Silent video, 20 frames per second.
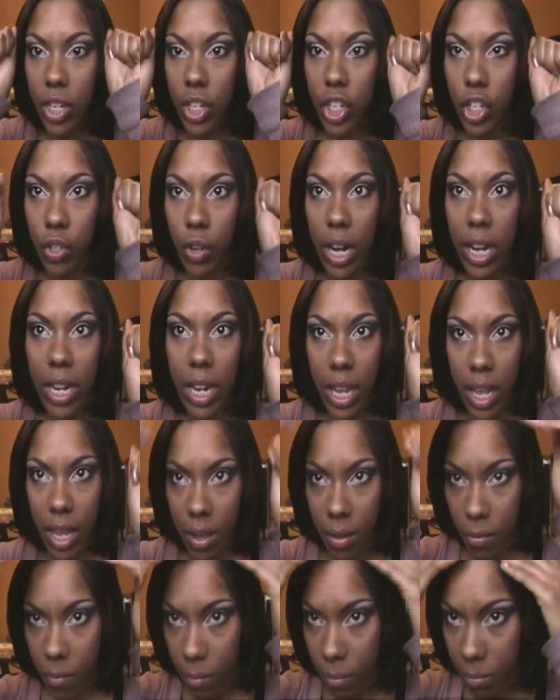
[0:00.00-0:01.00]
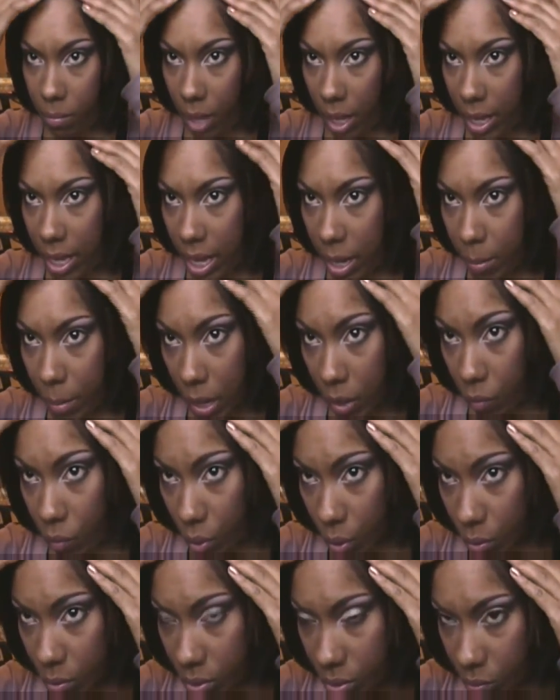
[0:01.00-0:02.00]
and straightening, like getting my
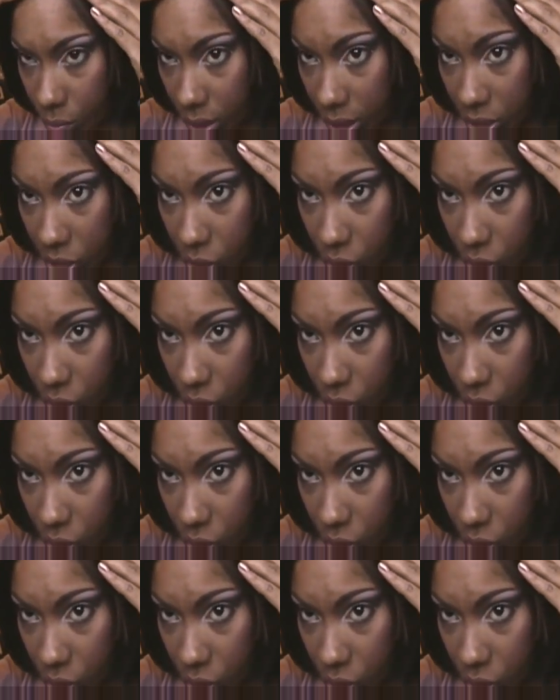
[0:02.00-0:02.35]
roots really